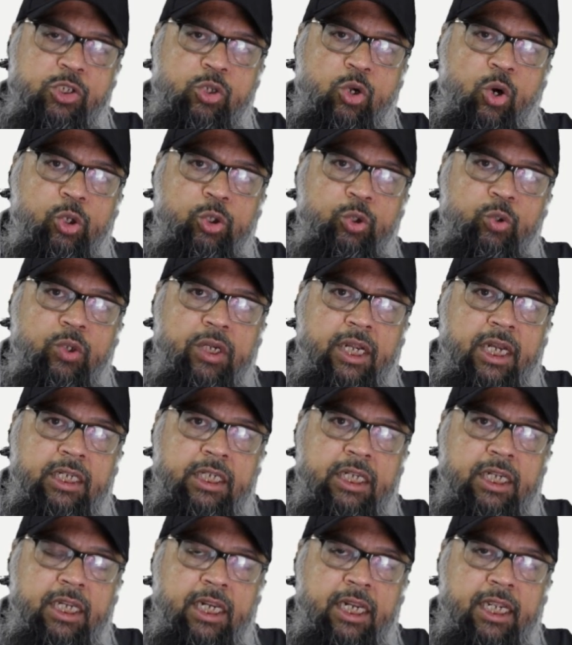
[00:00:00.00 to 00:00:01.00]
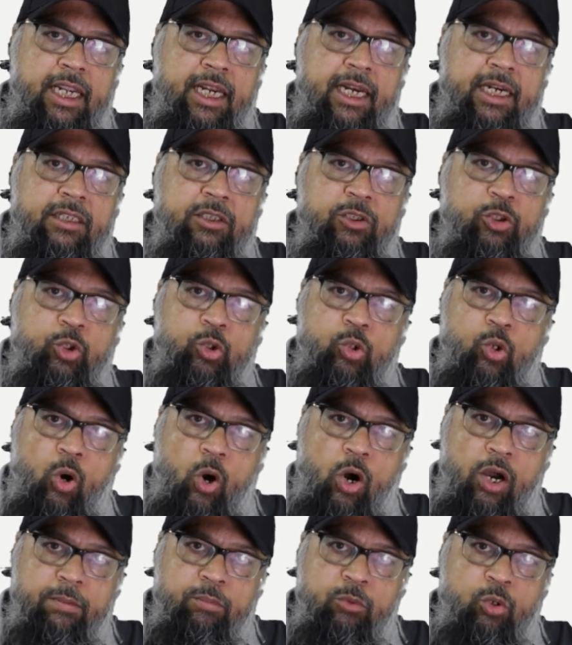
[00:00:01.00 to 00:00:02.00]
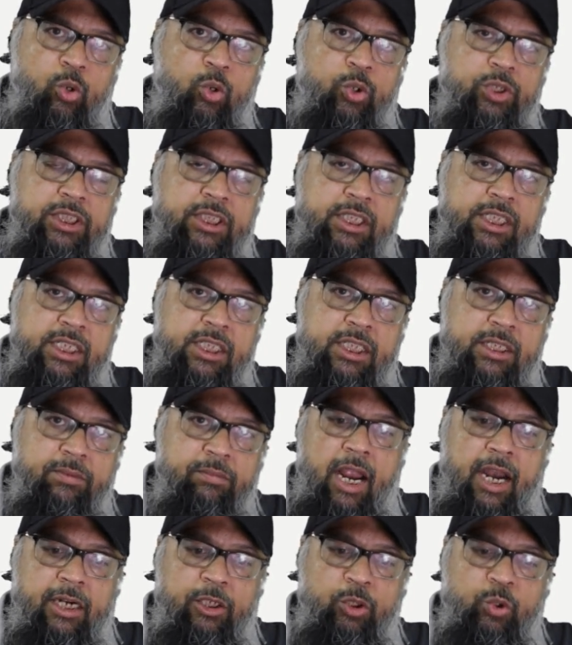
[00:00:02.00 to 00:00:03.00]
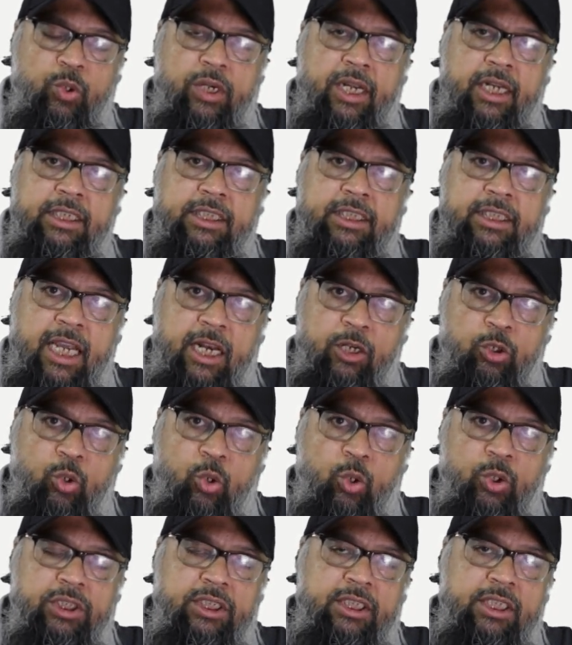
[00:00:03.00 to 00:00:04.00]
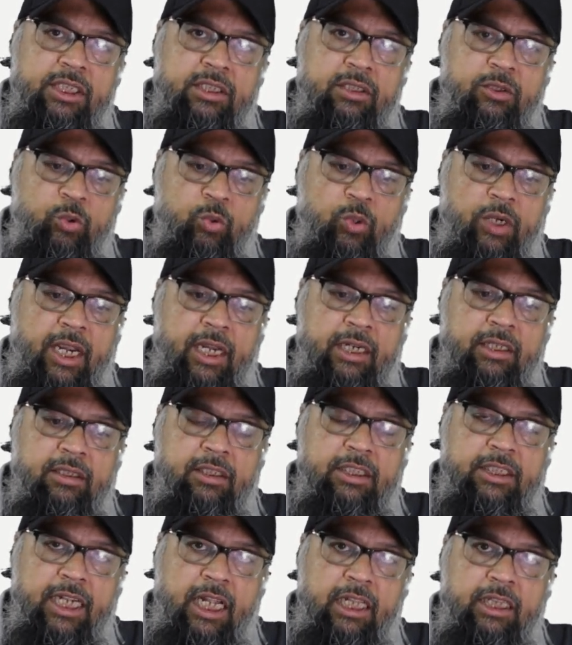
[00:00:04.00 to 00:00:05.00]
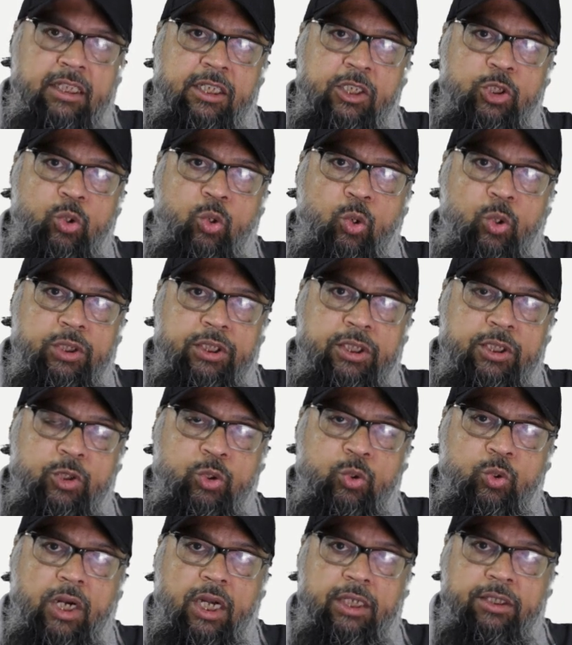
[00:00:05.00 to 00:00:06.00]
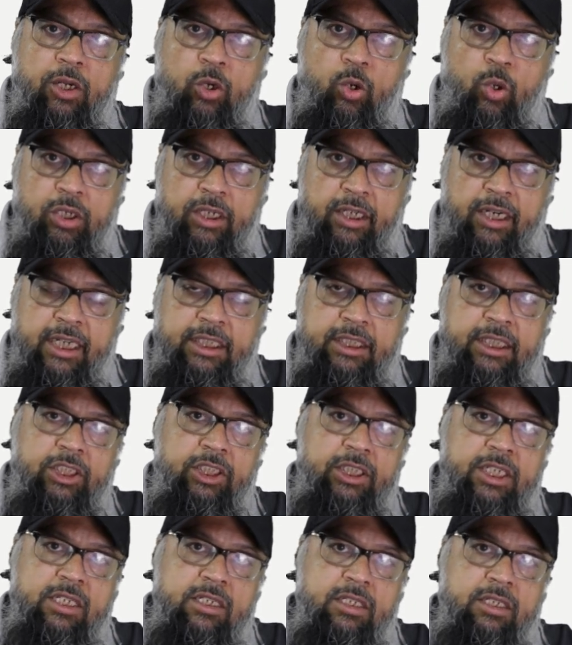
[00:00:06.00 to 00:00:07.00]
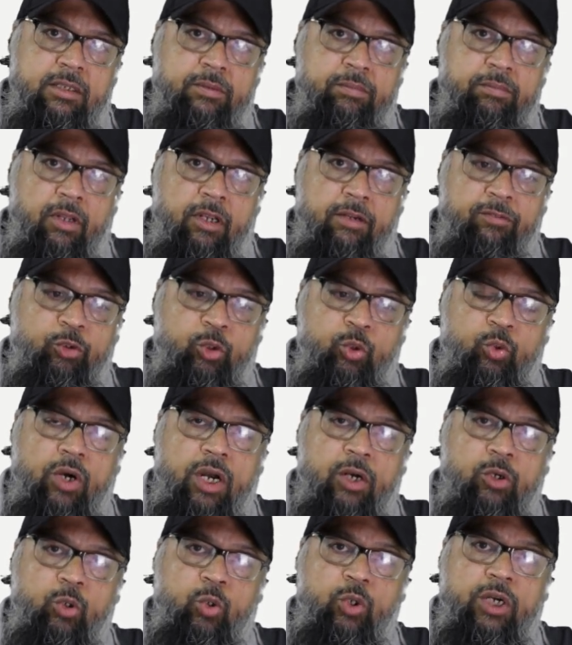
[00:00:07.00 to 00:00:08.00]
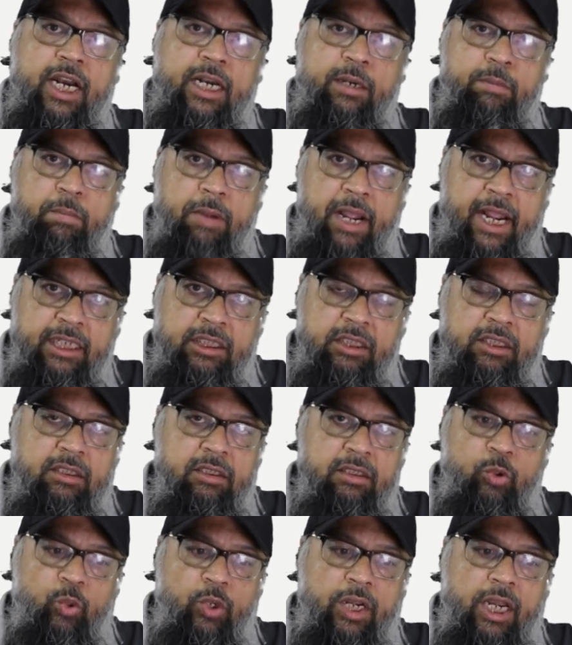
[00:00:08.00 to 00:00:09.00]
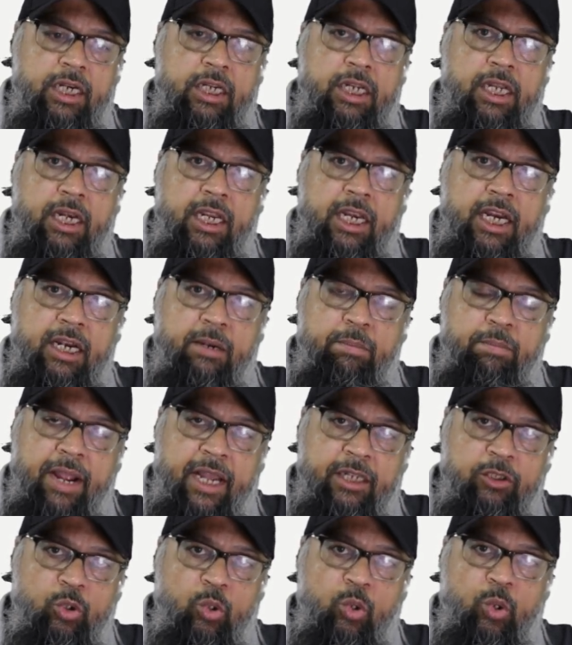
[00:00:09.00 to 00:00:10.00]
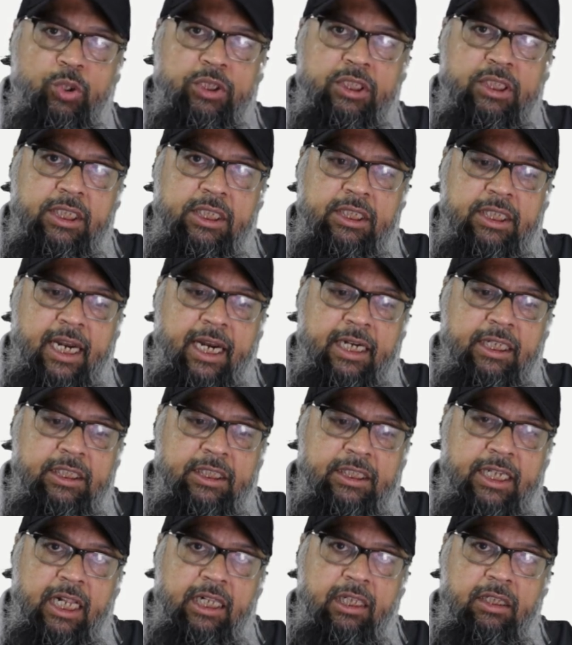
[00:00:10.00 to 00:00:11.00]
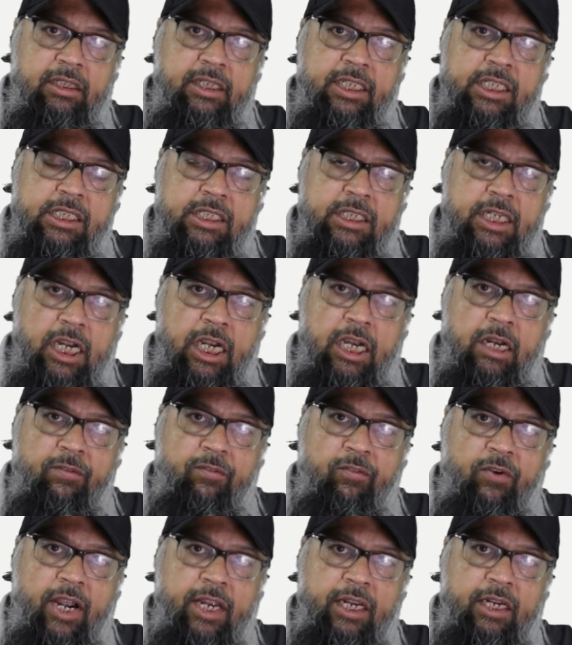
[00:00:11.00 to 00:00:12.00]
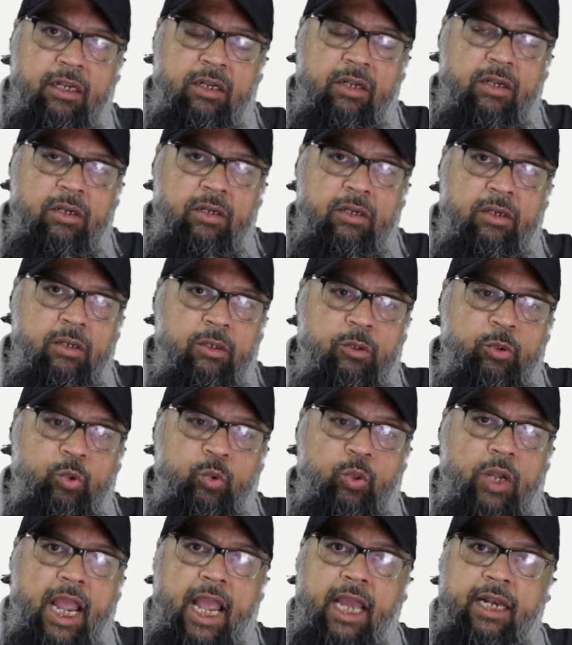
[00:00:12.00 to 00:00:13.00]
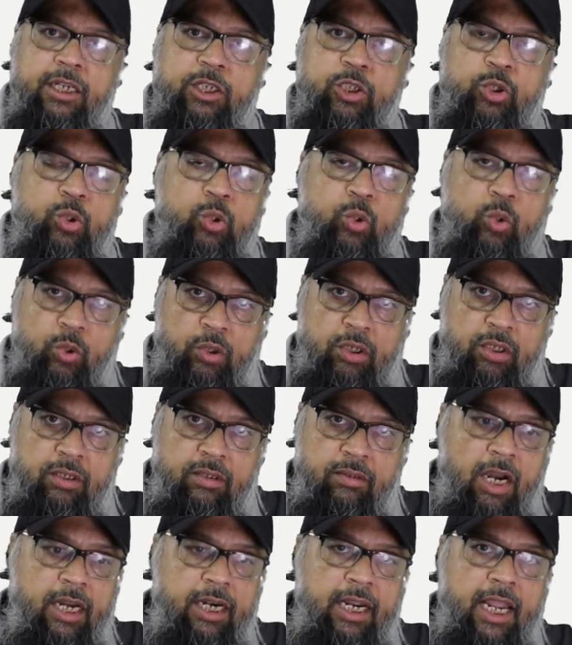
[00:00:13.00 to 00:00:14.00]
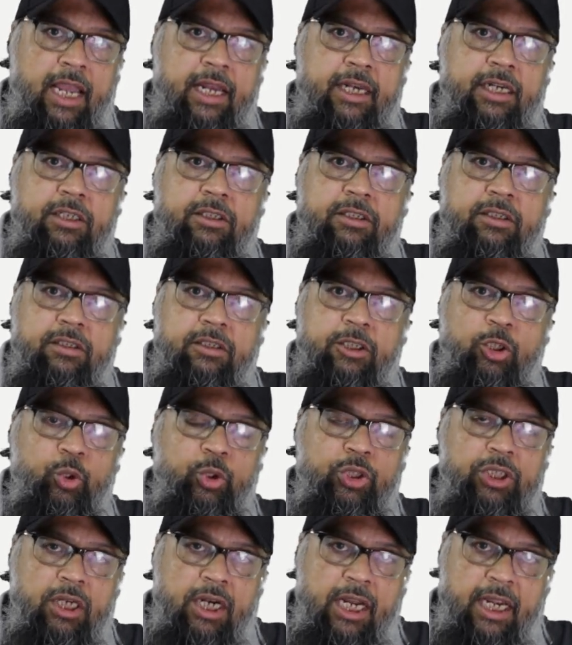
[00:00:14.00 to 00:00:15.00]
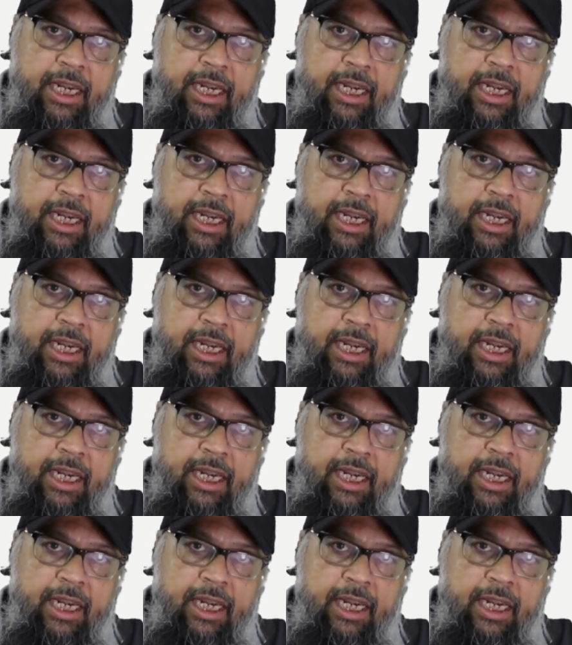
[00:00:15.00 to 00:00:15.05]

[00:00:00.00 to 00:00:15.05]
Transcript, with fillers: is how you can create SCORM courses, and you can sell courses. You can sell these courses to other organizations. If you are good at math, you can create math courses and sell this single file to any school or any tuition